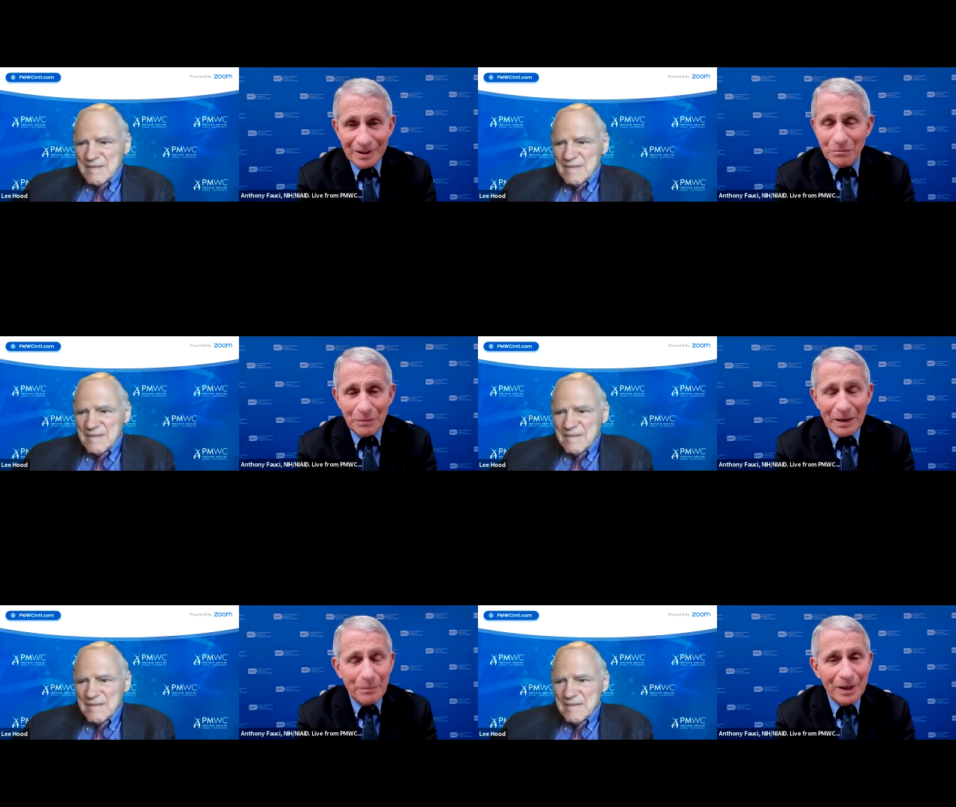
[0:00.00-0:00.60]
Speaker 1: It
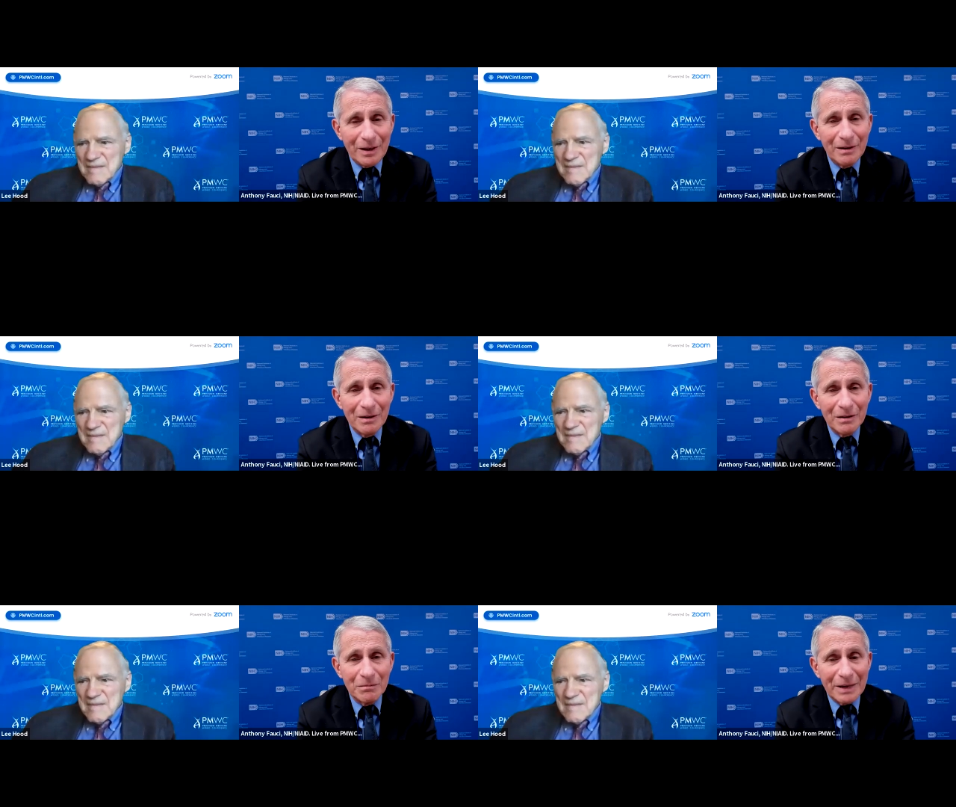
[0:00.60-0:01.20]
may
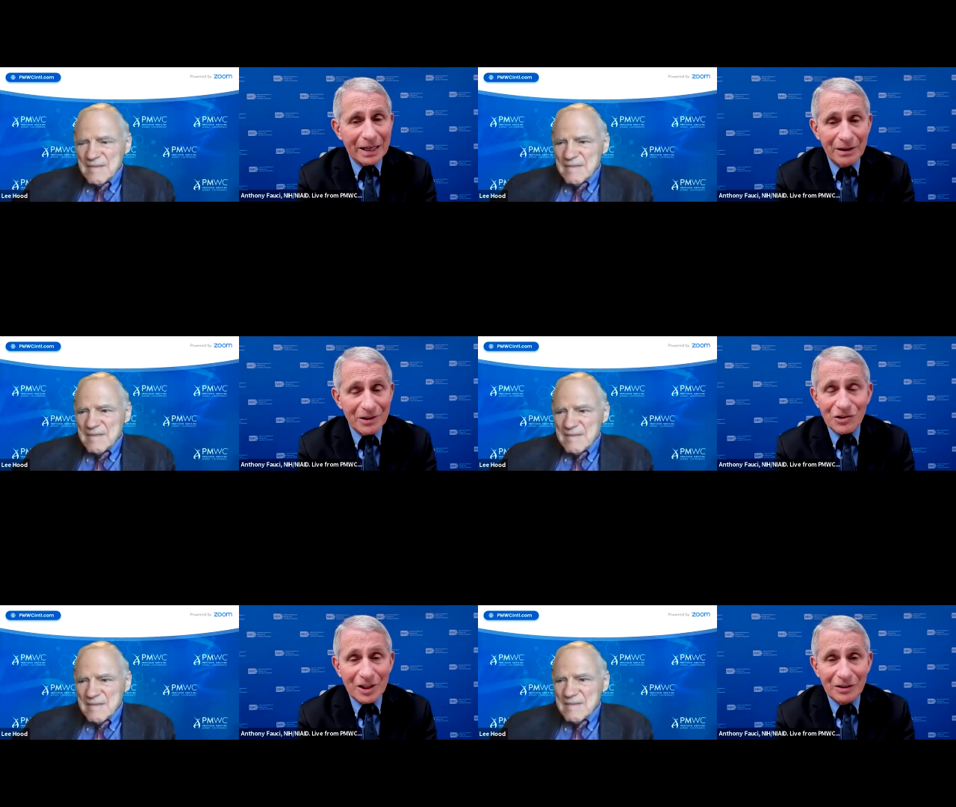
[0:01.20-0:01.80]
be
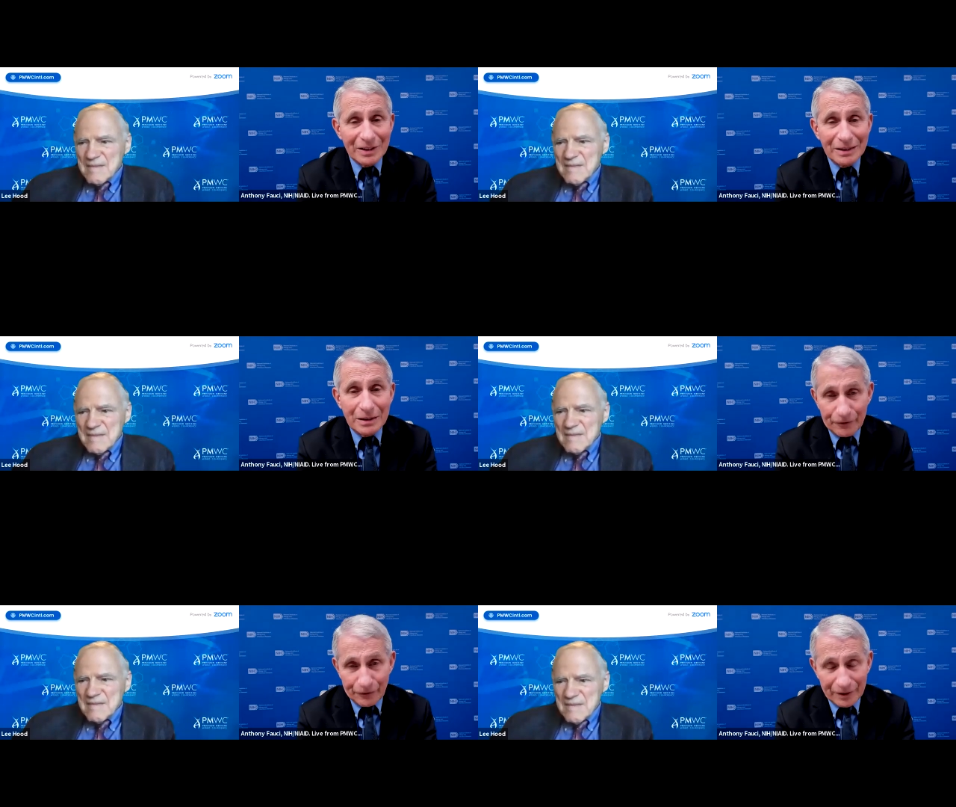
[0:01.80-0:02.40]
mechanistically
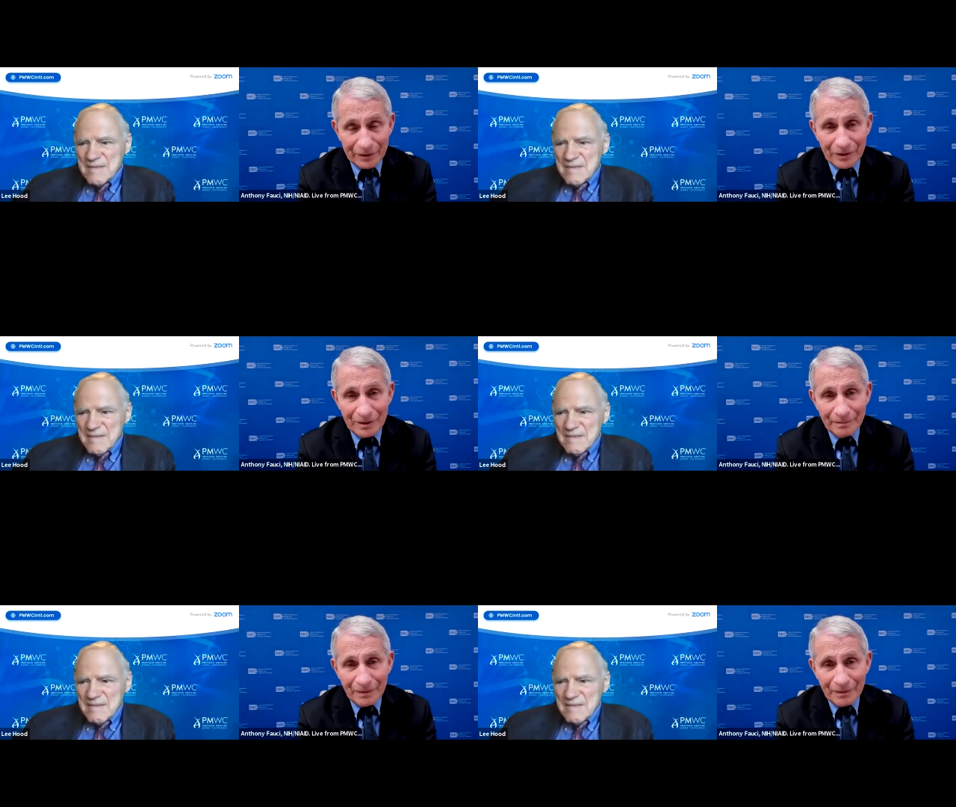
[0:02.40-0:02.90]
different,